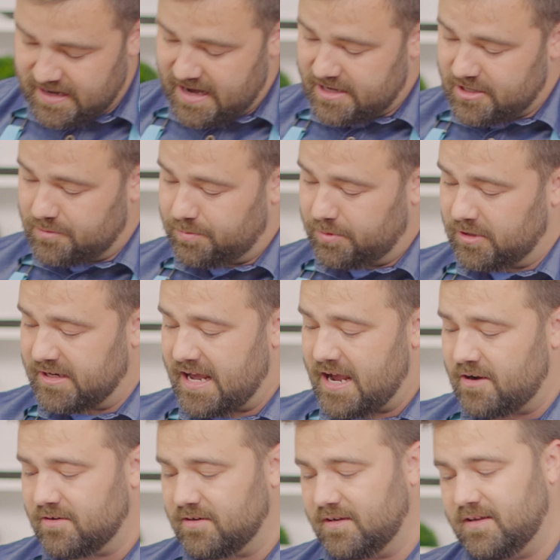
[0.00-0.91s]
and you pull it
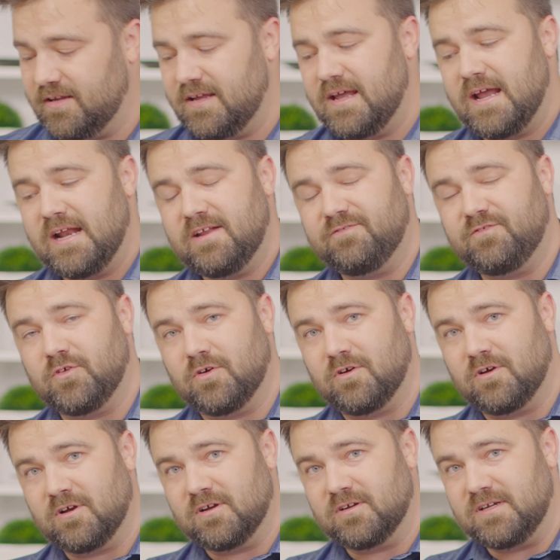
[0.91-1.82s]
out. If
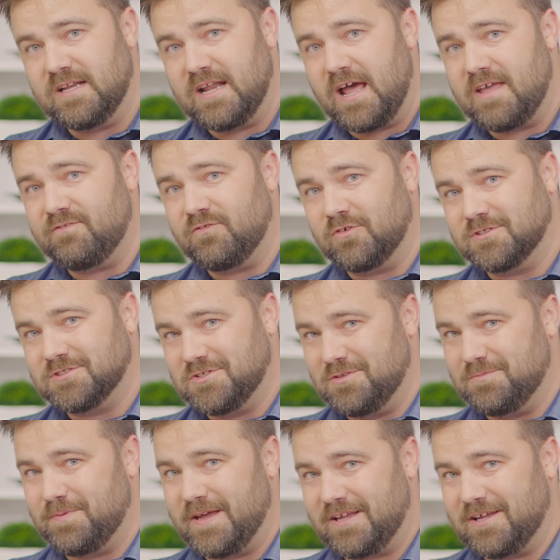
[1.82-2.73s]
your knife or
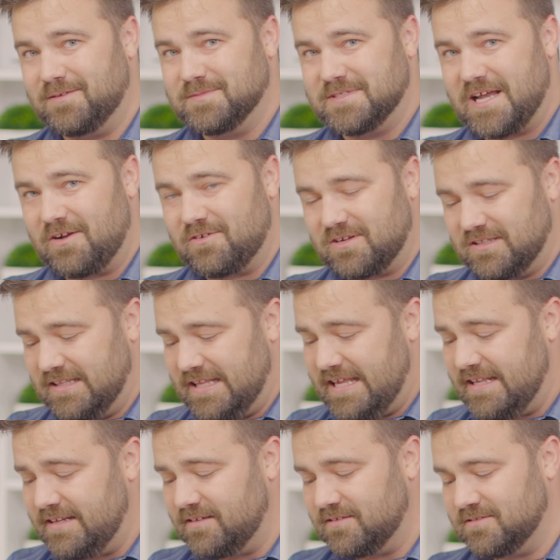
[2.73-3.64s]
toothpick comes out
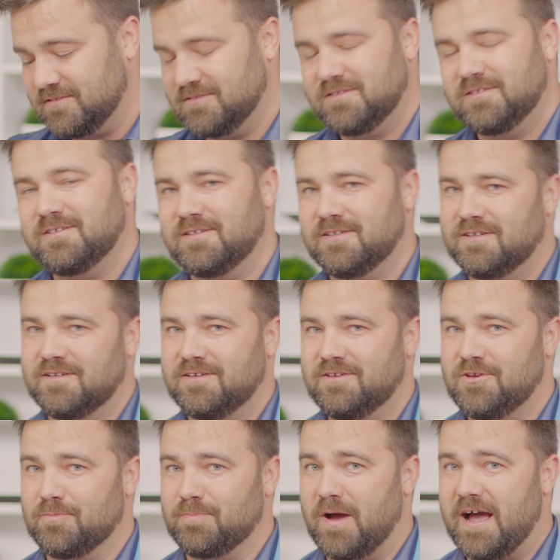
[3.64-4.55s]
clean,
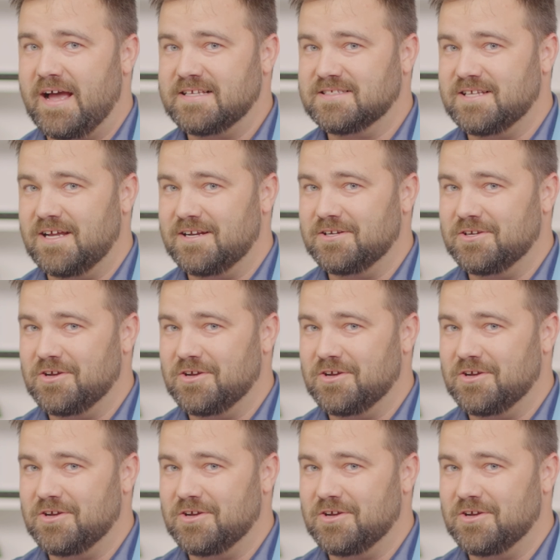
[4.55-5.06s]
your pie's done